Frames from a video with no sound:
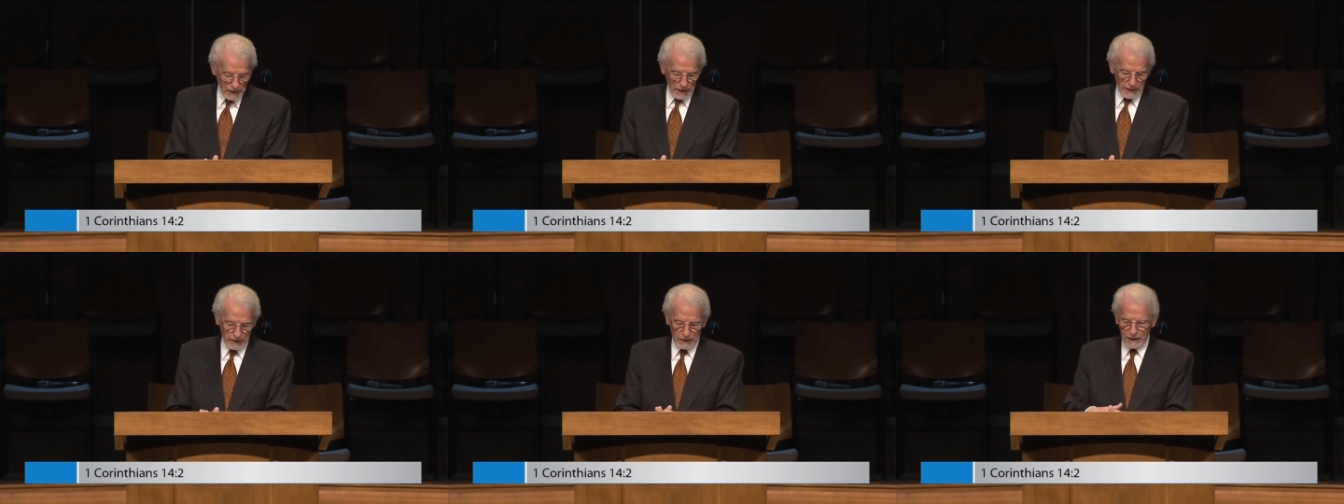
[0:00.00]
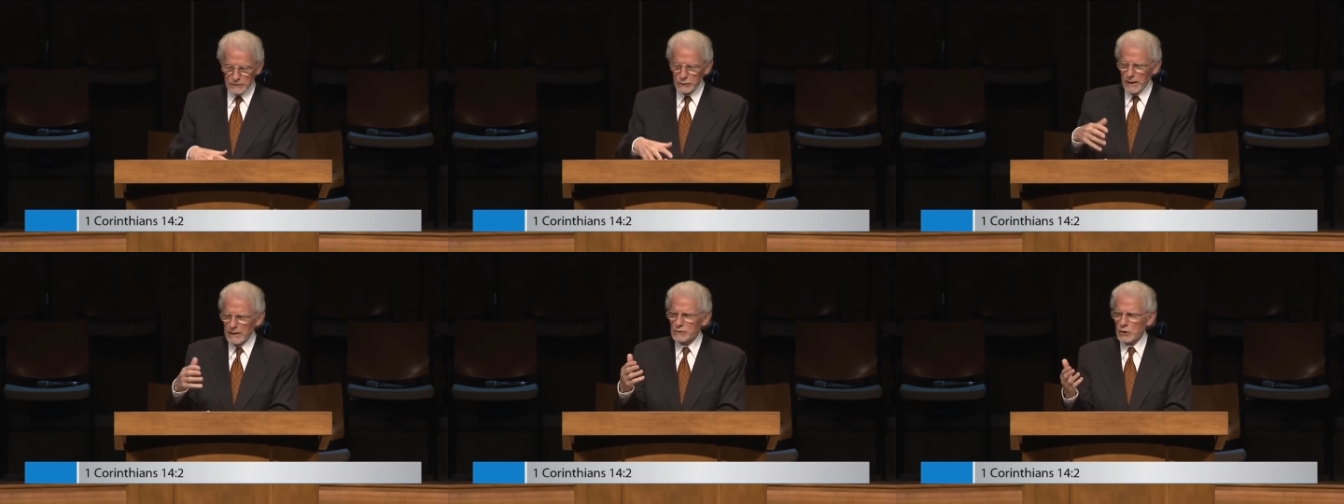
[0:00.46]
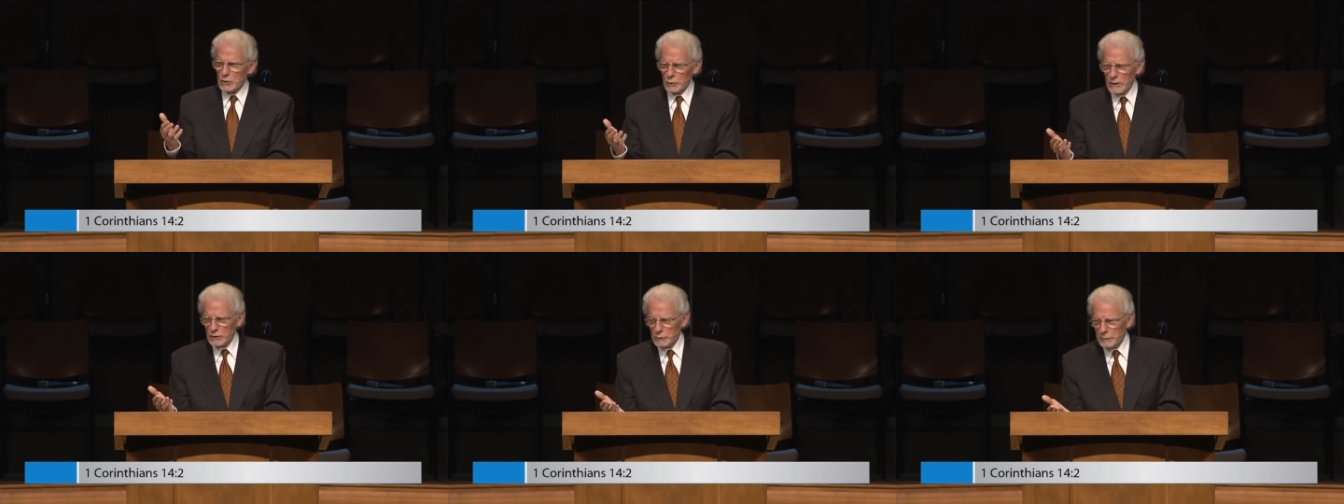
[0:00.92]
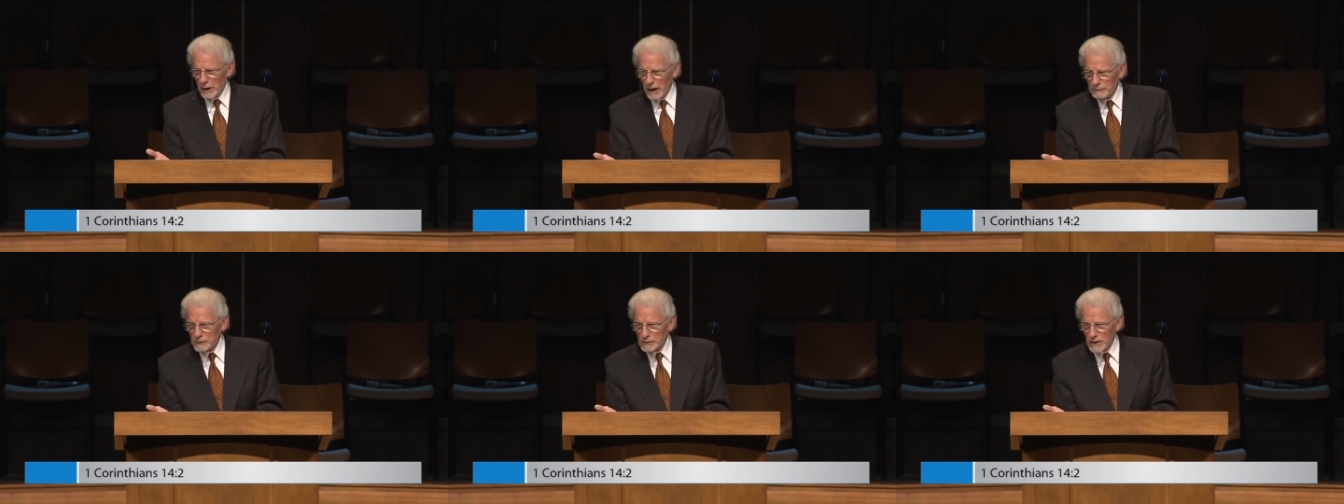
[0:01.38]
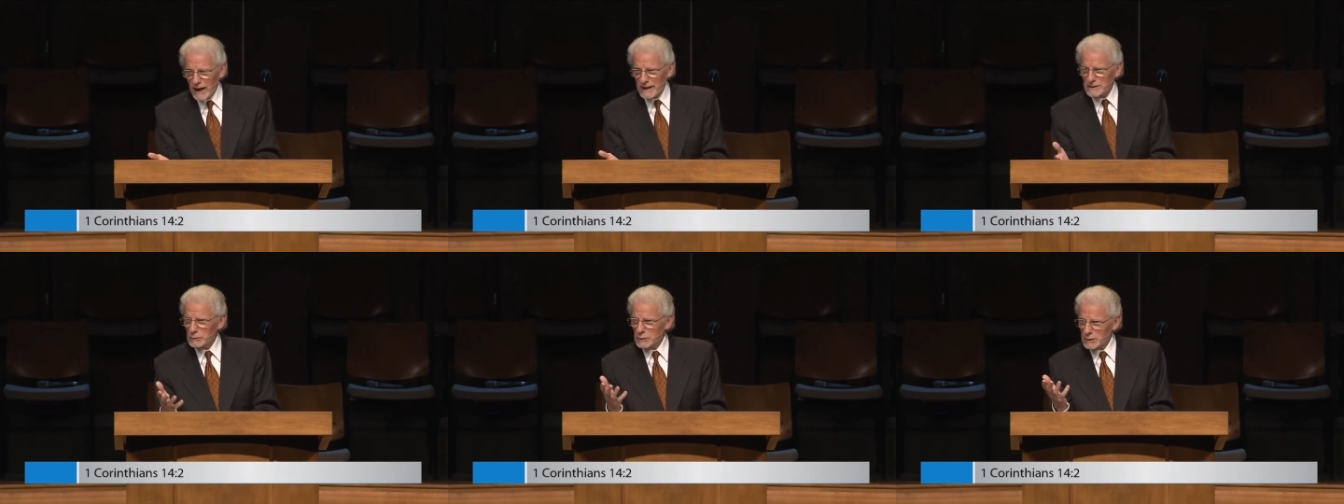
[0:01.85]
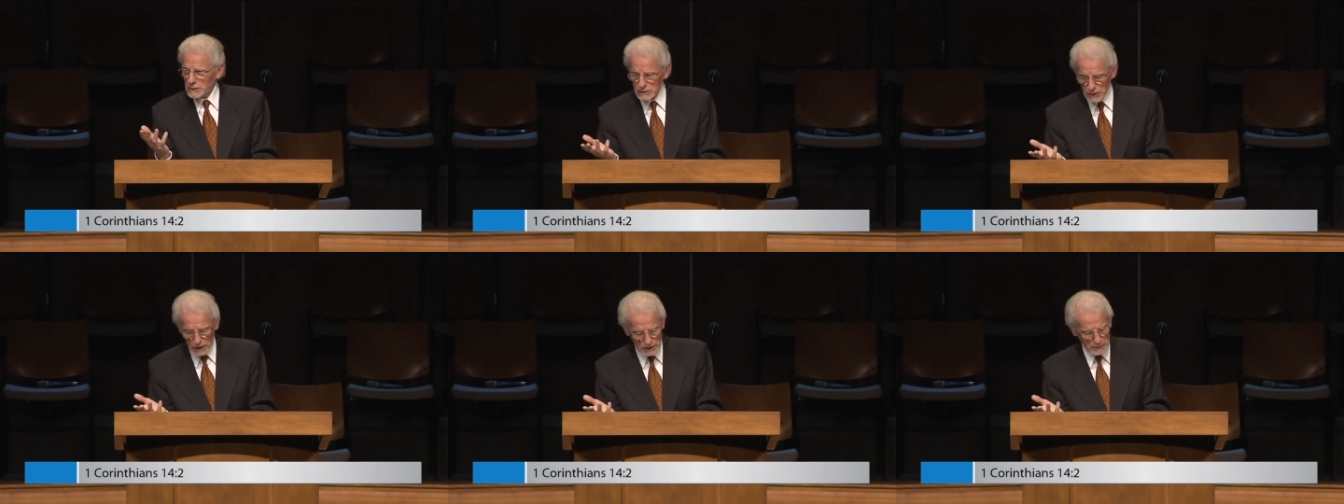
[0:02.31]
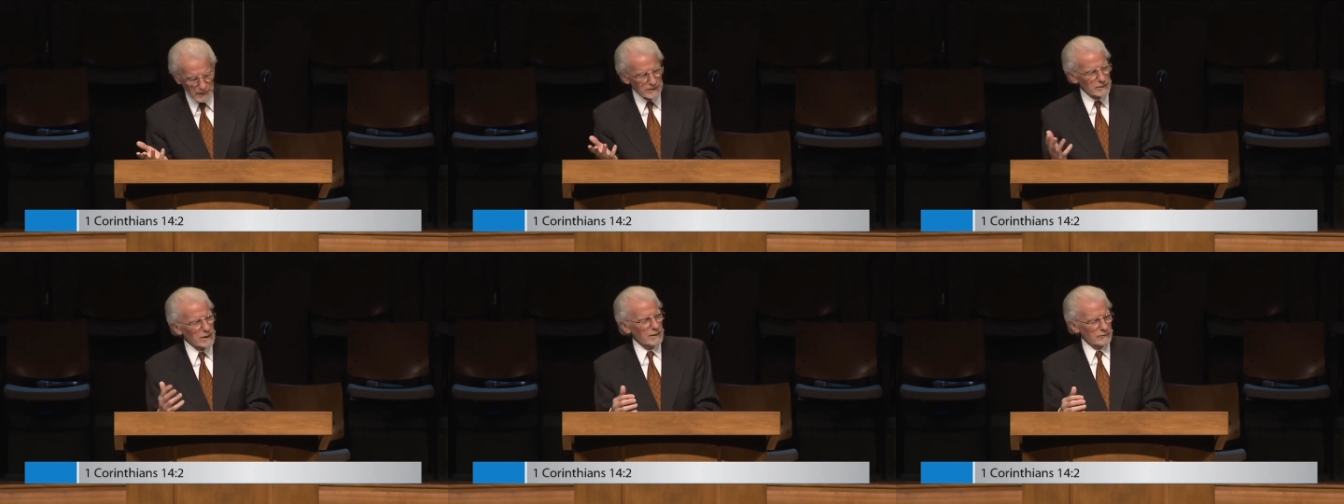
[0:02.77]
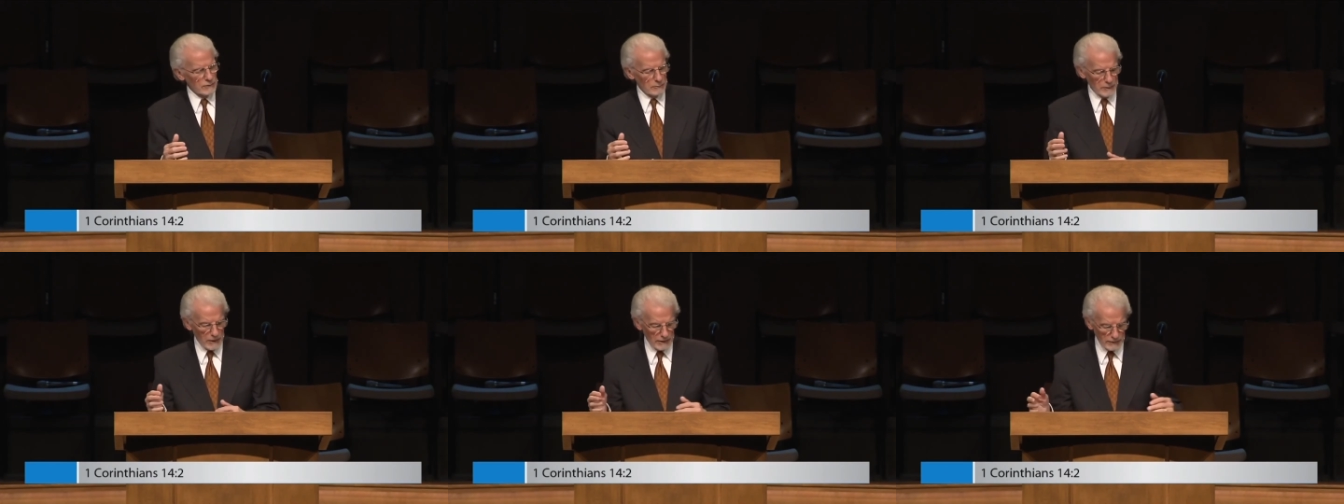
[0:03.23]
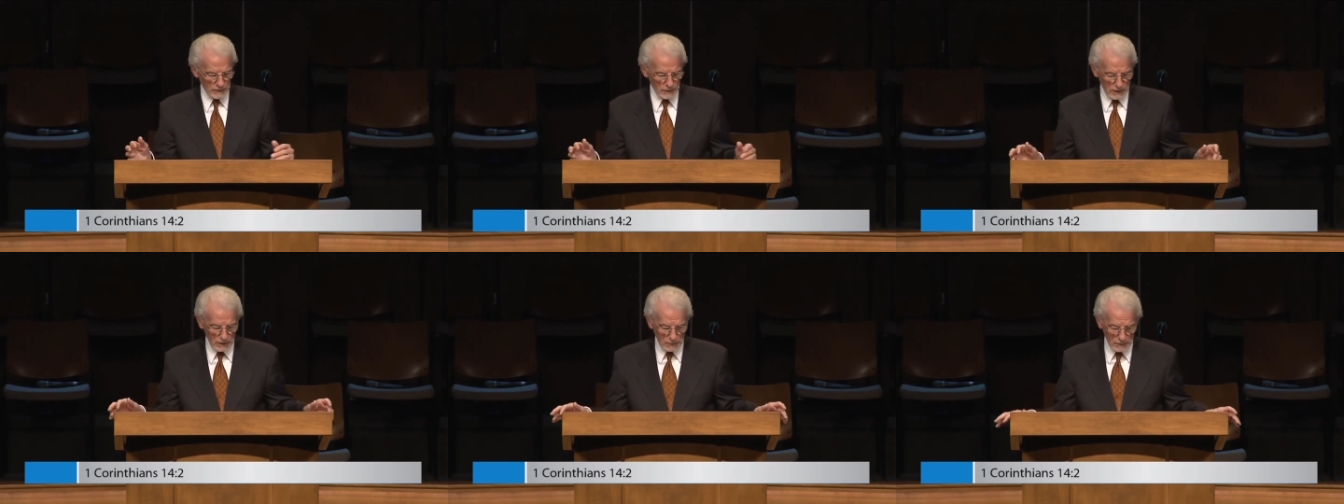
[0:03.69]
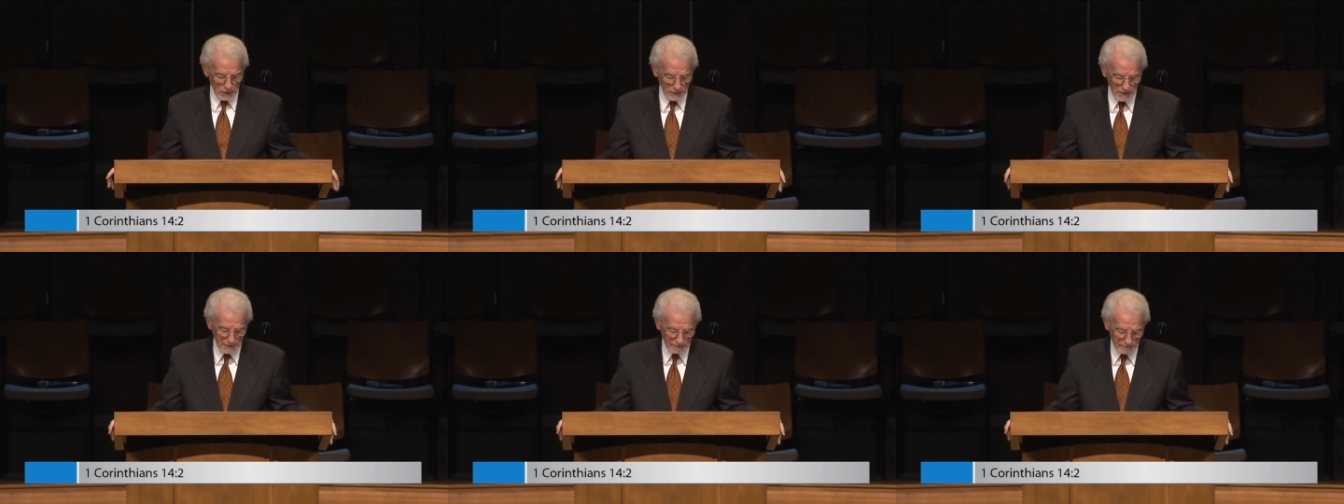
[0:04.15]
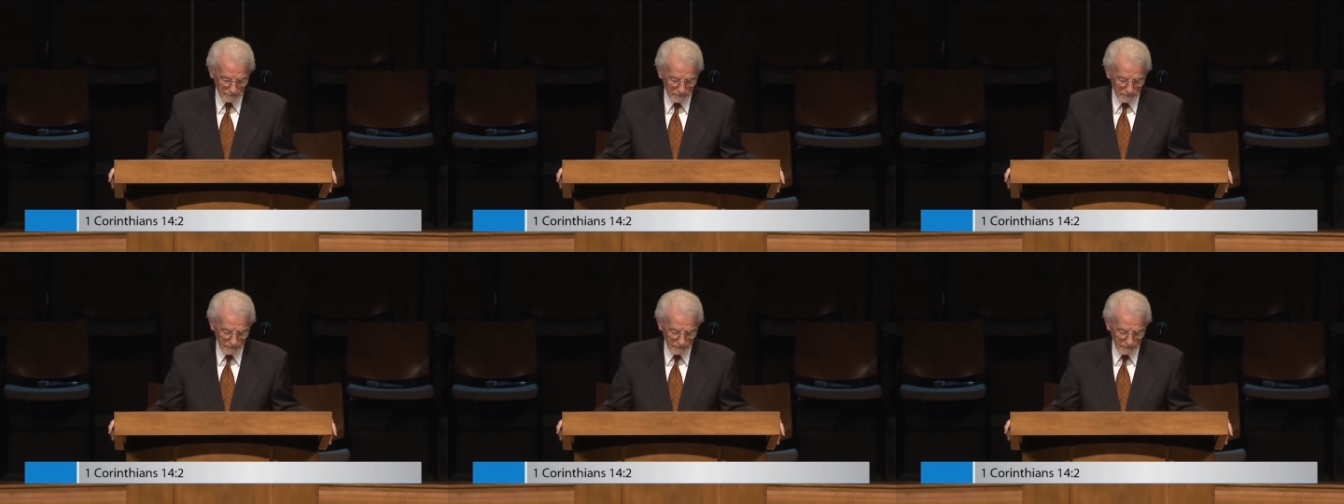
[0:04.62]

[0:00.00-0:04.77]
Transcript: In contrast to the one who prophesies, and we're going to talk about the gift of prophecy in a moment,